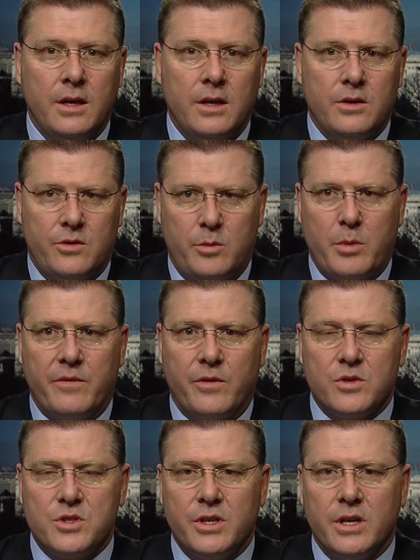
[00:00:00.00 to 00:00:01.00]
During my
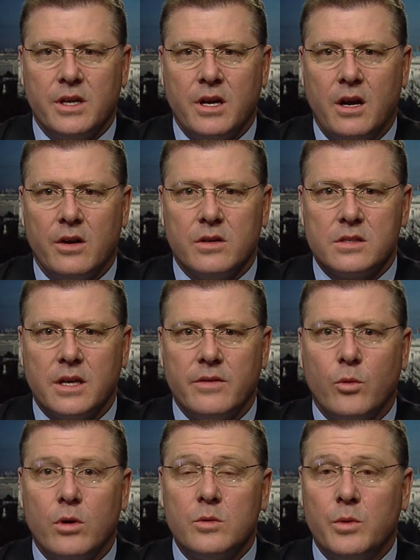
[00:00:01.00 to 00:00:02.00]
first year in Congress, I've
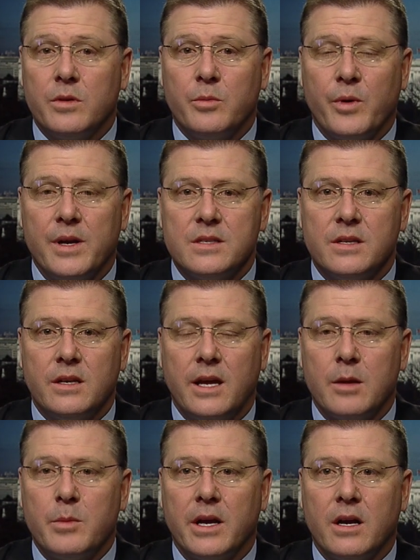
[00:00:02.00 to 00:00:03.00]
worked with the President
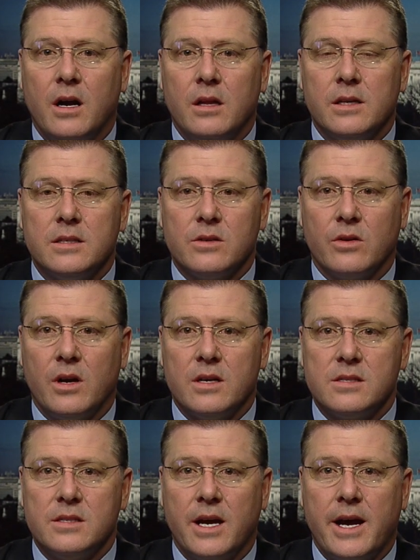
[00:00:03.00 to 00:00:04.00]
and my colleagues
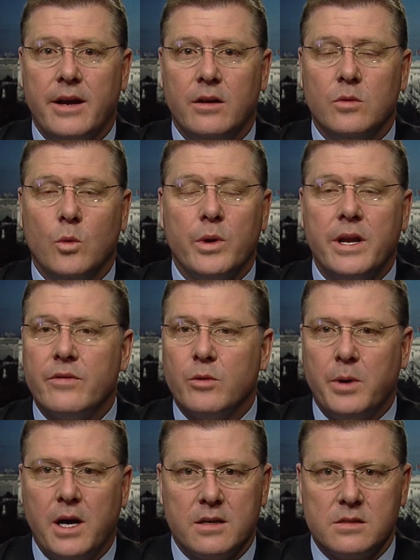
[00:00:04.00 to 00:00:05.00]
across the aisle whenever
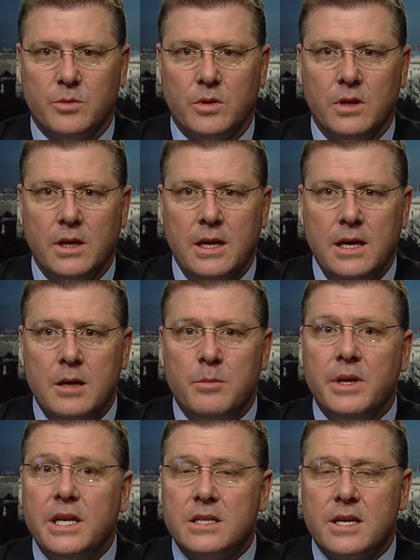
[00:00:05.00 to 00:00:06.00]
possible.
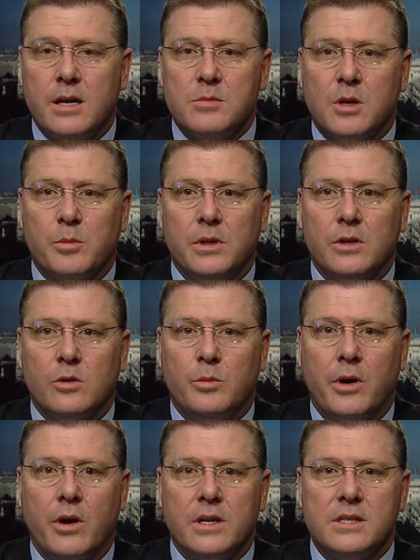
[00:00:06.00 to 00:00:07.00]
Many times our political
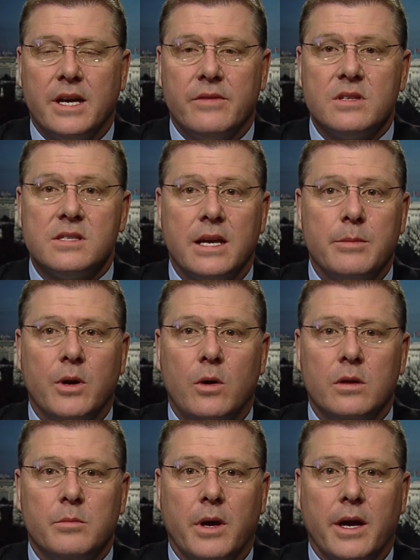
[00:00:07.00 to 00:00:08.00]
parties have the same
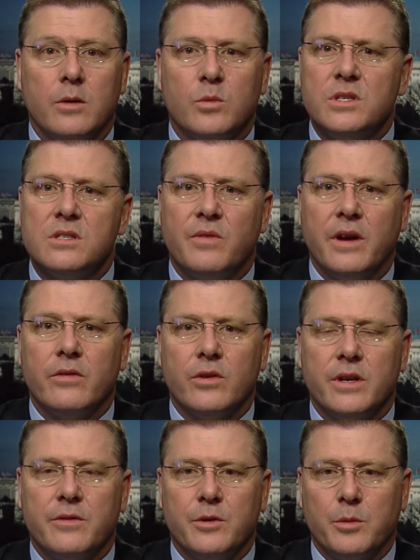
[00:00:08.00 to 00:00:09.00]
goal in mind, we just favor
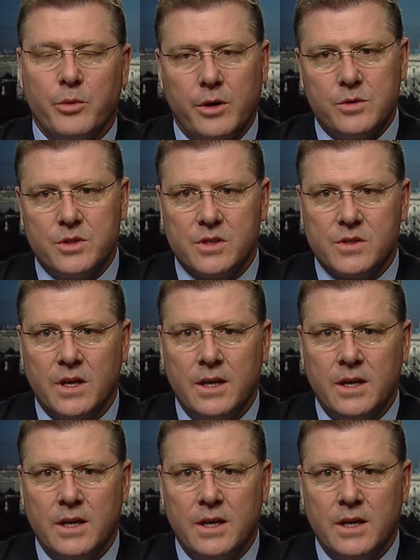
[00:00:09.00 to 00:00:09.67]
different approaches.